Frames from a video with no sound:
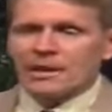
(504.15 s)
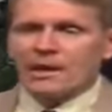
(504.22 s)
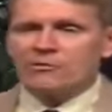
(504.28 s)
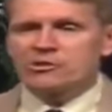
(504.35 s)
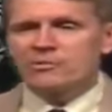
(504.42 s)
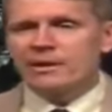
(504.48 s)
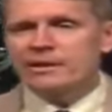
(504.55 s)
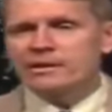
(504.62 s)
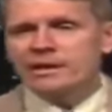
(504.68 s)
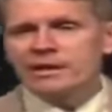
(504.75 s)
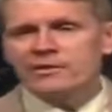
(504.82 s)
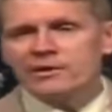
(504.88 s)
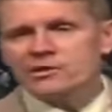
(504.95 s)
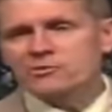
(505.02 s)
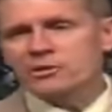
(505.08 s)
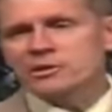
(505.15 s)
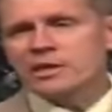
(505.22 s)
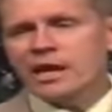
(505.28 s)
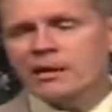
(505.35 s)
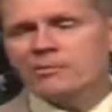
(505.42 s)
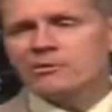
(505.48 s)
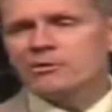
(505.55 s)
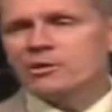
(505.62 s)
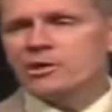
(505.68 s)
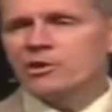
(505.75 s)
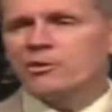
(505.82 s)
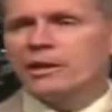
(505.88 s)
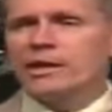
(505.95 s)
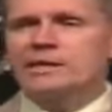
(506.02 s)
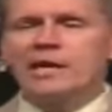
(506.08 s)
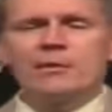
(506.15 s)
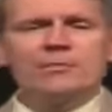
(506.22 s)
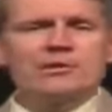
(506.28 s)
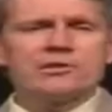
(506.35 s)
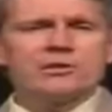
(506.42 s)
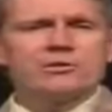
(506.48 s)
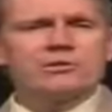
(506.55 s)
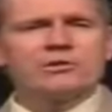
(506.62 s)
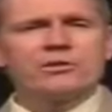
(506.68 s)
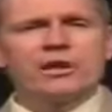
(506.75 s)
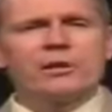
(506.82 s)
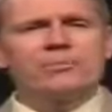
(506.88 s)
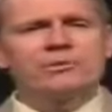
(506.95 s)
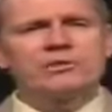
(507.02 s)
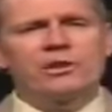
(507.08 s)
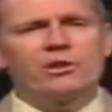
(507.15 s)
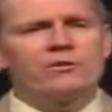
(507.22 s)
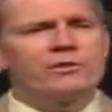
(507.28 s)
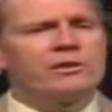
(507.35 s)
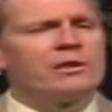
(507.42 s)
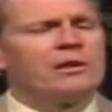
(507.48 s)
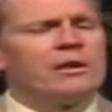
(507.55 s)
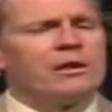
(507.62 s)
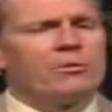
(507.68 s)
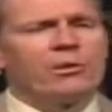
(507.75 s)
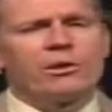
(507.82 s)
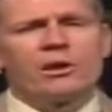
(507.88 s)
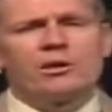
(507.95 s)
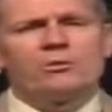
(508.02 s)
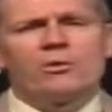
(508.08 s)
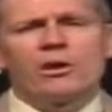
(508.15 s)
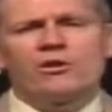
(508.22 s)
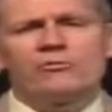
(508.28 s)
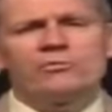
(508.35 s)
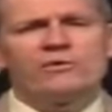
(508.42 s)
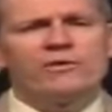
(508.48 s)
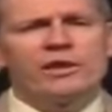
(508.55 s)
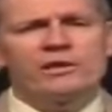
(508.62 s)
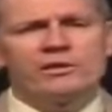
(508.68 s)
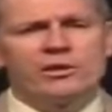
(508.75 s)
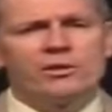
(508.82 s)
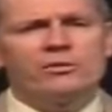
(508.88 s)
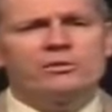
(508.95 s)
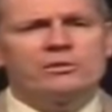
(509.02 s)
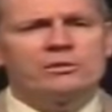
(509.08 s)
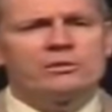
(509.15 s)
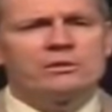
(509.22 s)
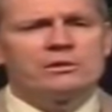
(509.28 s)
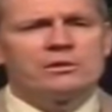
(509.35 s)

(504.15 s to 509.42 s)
I was debating an atheist one time, and during Q&A time, a student stood up and said, Hovind, where'd all the water from the flood go?